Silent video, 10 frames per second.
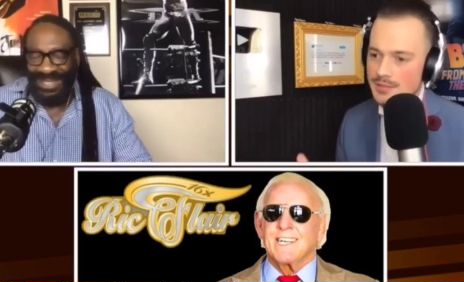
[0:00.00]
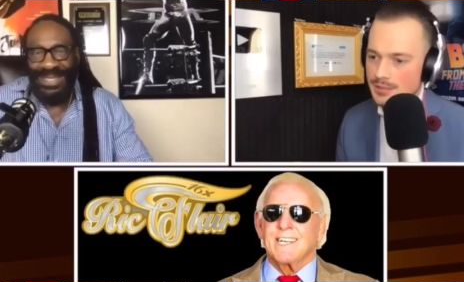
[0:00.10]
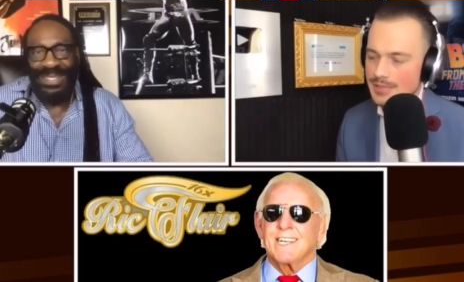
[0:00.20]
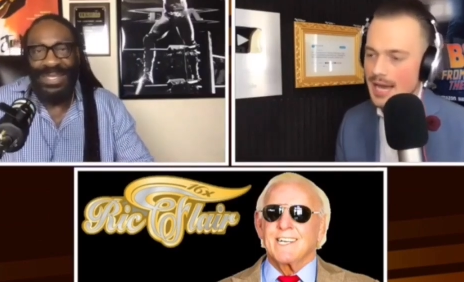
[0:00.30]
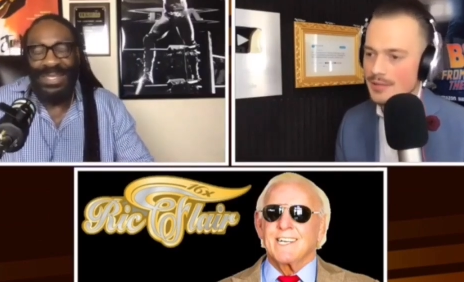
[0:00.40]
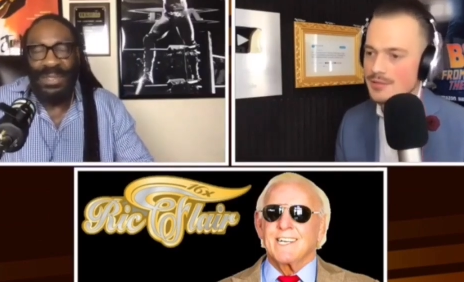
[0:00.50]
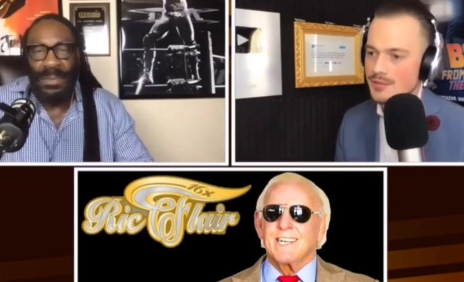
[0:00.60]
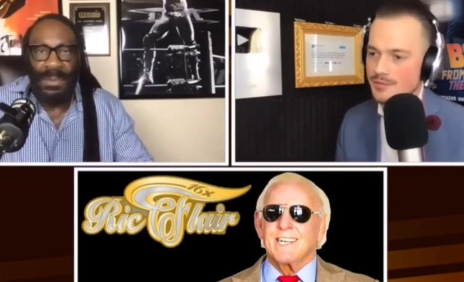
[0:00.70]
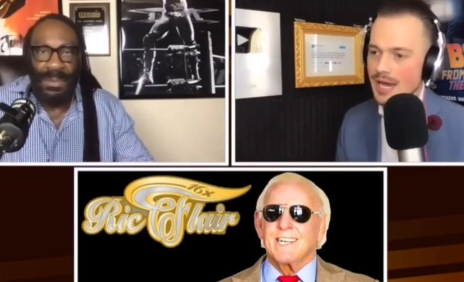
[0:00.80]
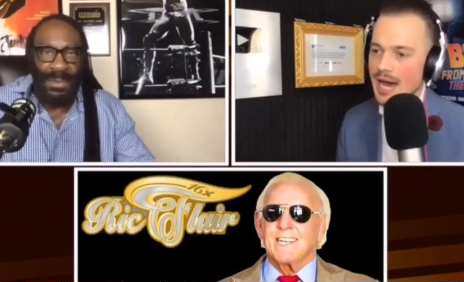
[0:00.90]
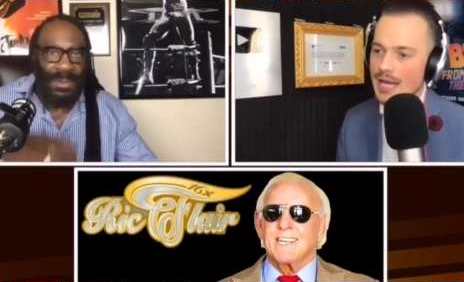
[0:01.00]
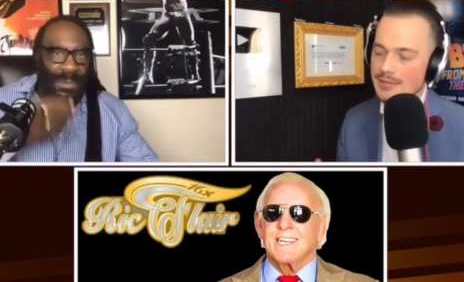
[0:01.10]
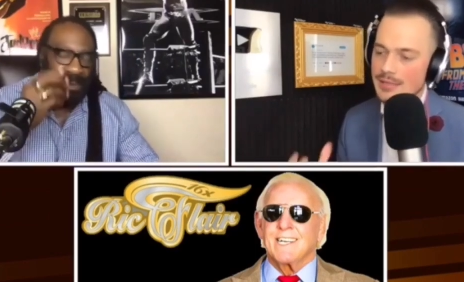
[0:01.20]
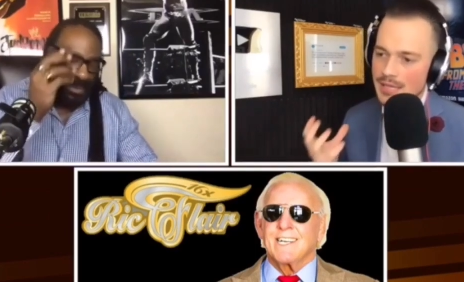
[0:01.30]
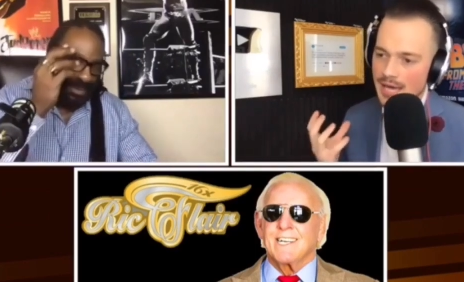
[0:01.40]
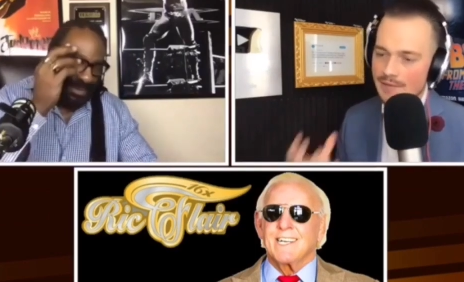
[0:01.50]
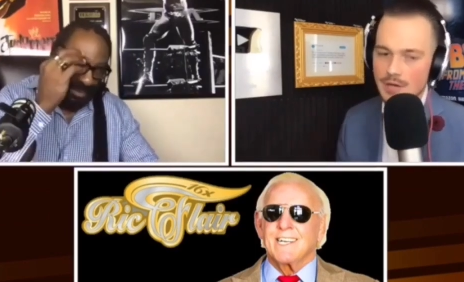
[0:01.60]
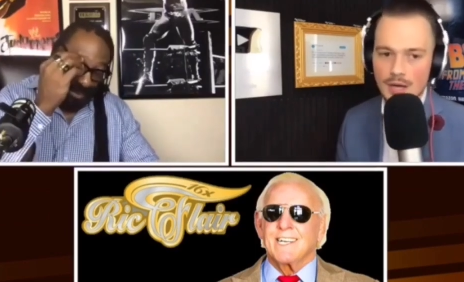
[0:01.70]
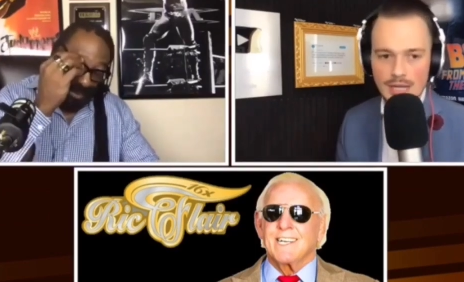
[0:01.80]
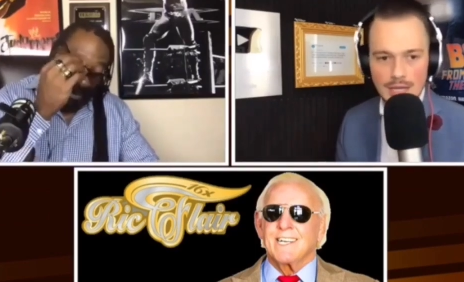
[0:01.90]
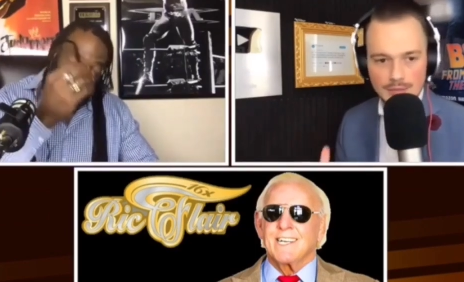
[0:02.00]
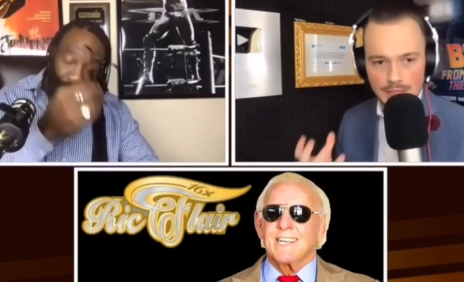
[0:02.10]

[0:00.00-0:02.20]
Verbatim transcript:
Speaker 1: and thousands of guys have gone out